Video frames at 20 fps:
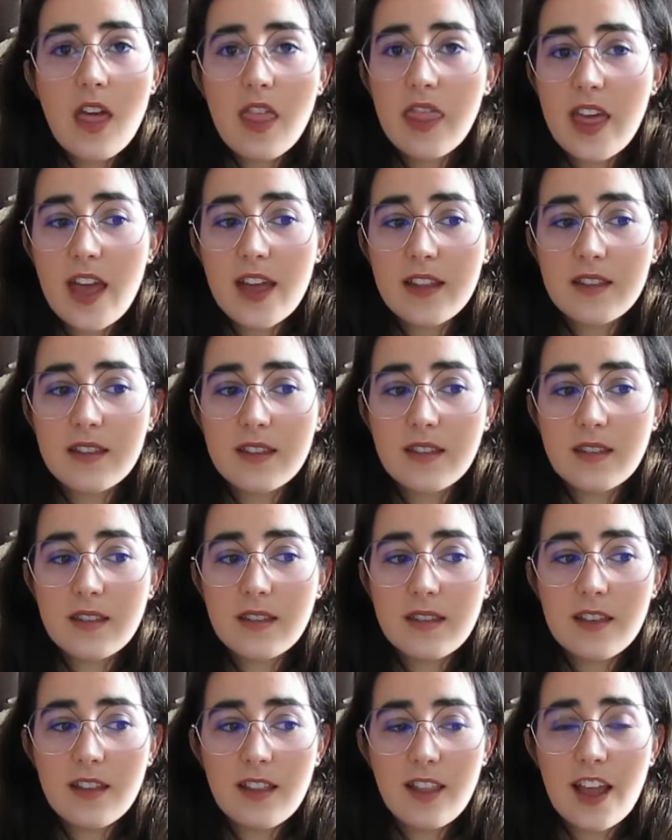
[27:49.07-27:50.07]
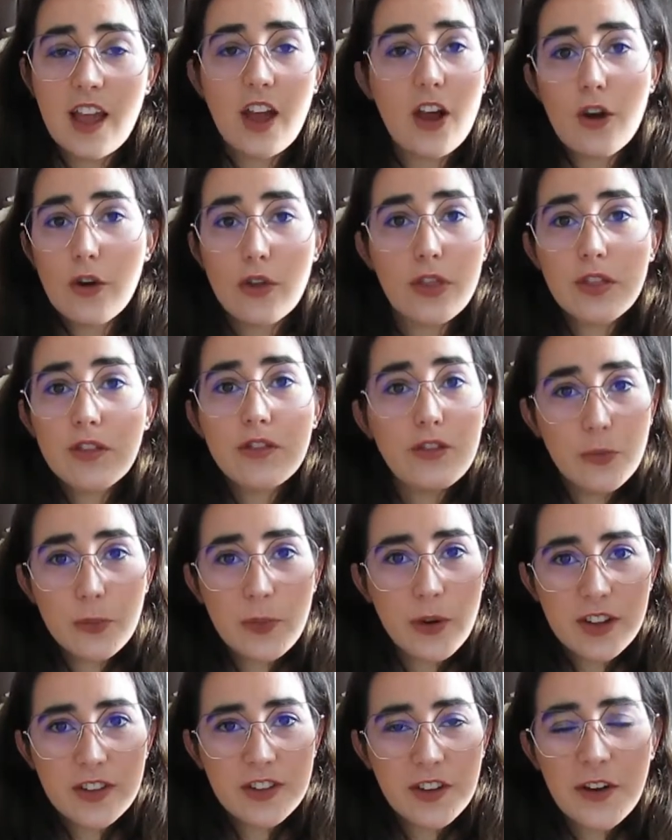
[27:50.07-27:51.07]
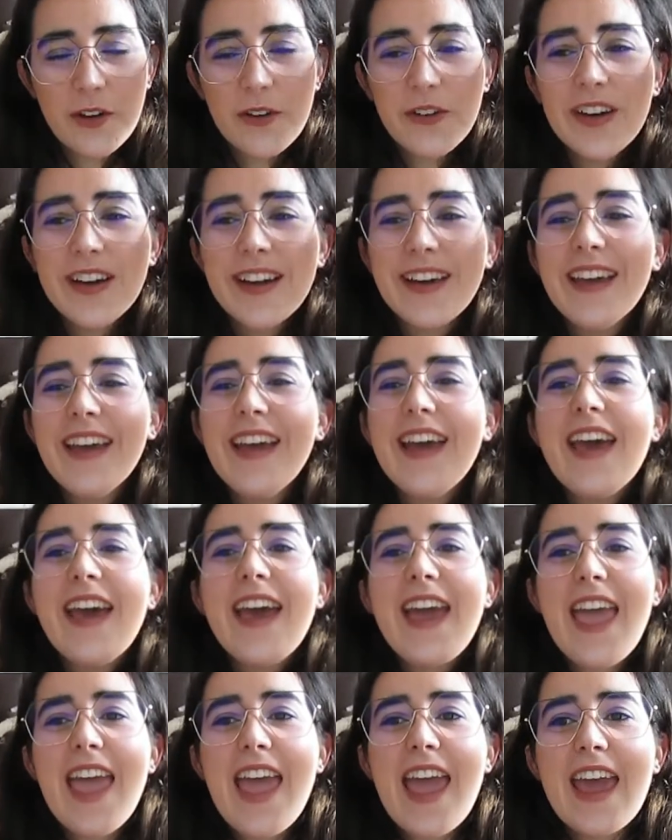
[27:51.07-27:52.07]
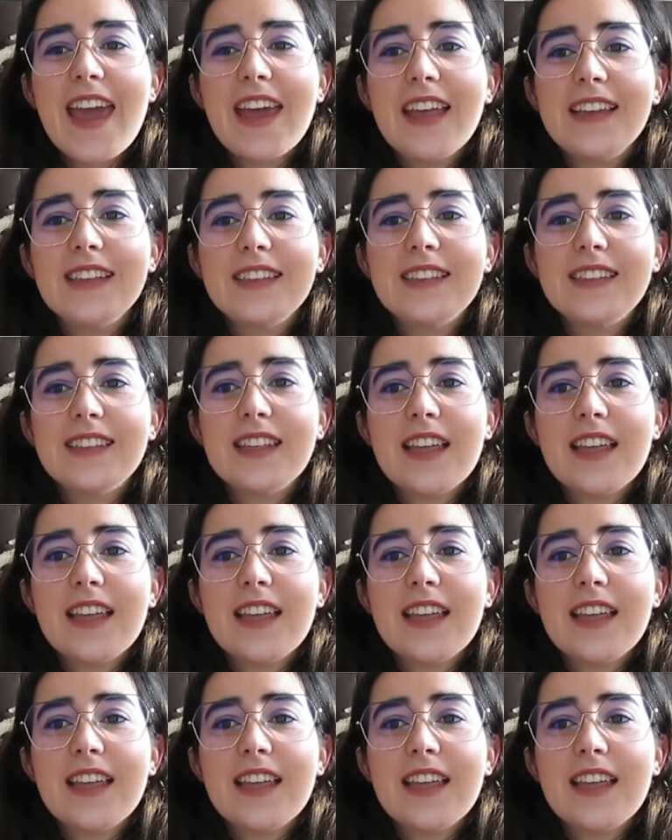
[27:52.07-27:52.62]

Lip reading: that Earth 2.0, and